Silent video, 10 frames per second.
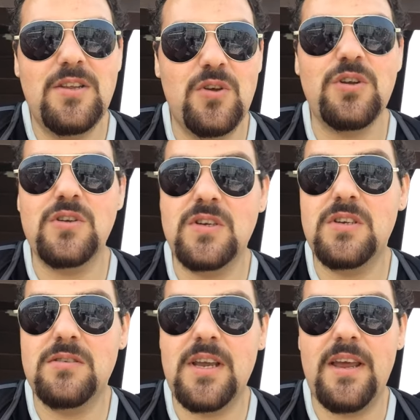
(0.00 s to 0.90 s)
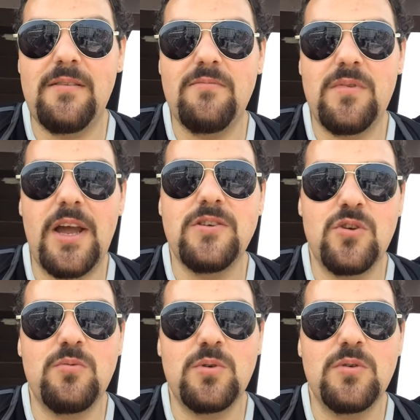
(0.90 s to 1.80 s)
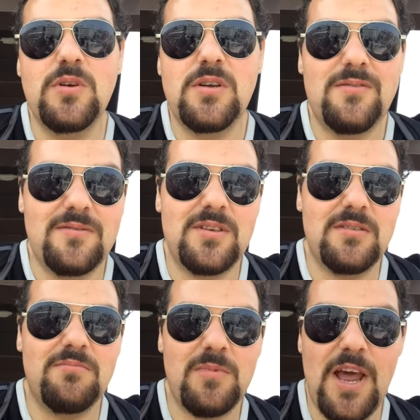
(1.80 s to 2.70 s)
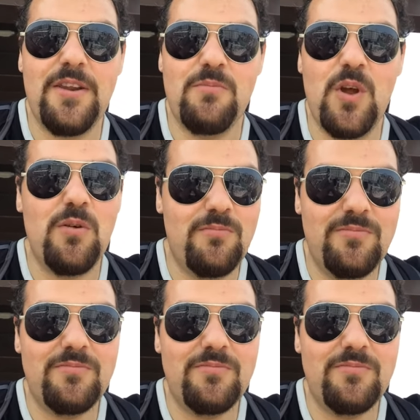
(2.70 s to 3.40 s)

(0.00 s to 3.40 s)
you can just say daijobu to let them know,